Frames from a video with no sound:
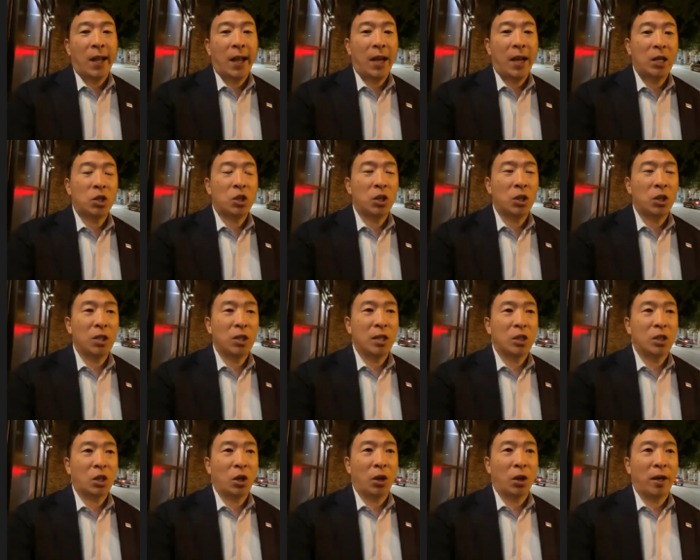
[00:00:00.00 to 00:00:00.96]
It should
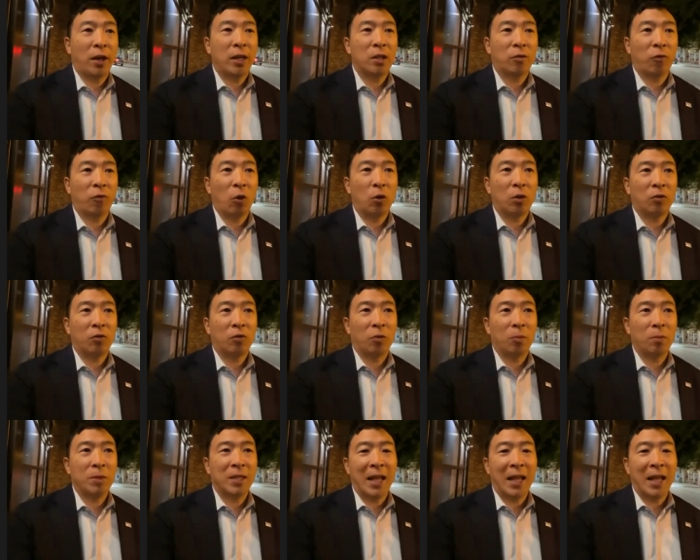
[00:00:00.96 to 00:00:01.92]
discourage folks from
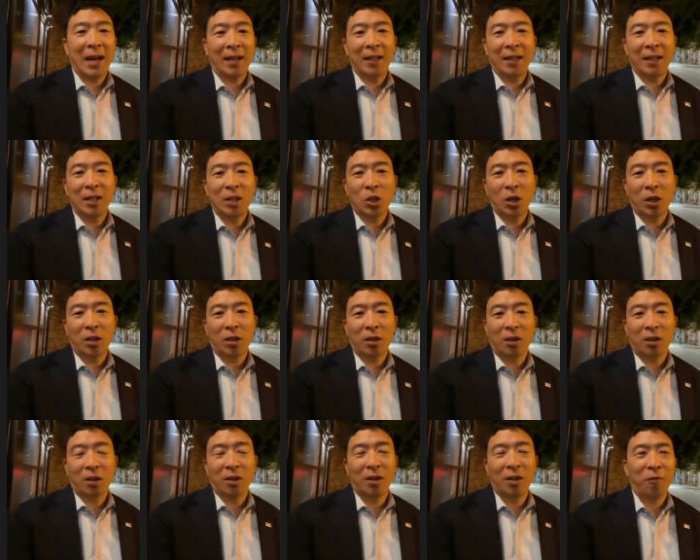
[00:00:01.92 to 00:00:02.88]
slagging each
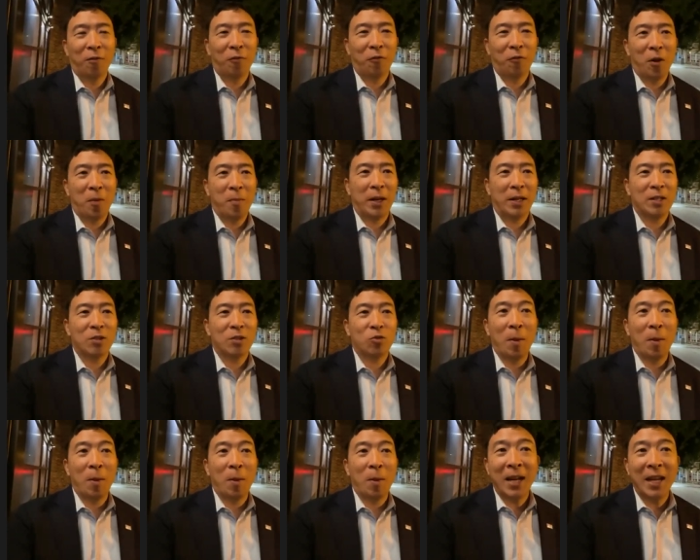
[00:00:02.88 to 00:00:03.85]
other, from
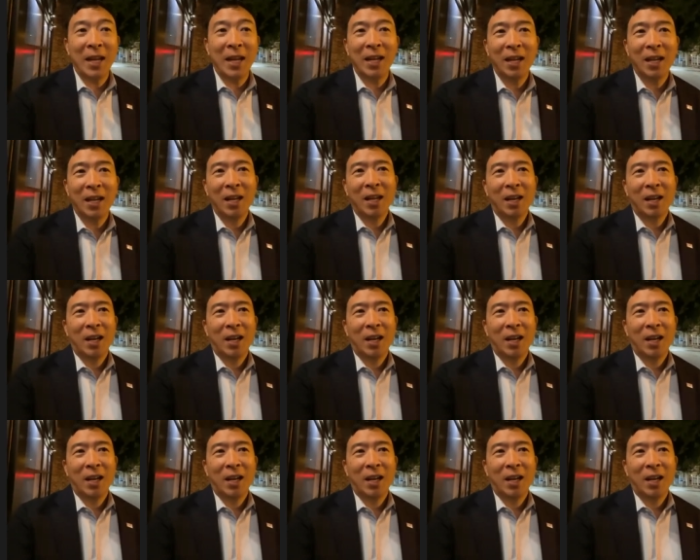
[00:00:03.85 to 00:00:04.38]
extremity,